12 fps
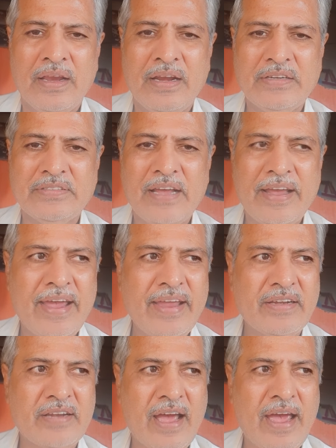It's
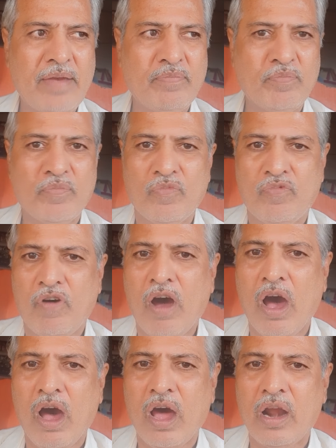again time
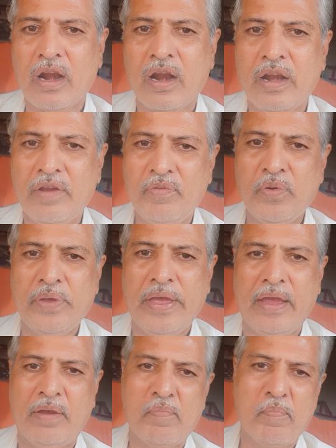for
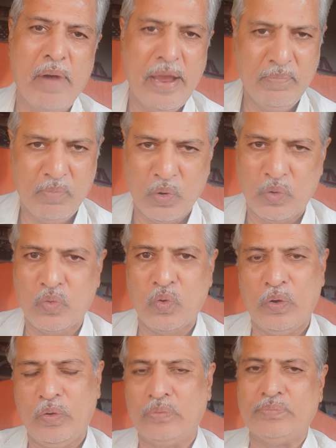reviewing my
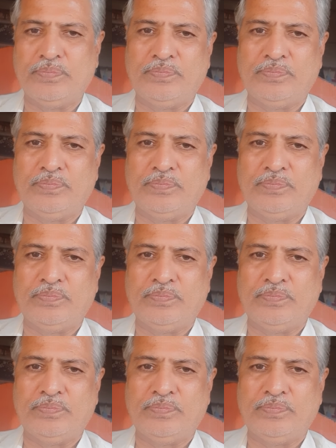portfolio.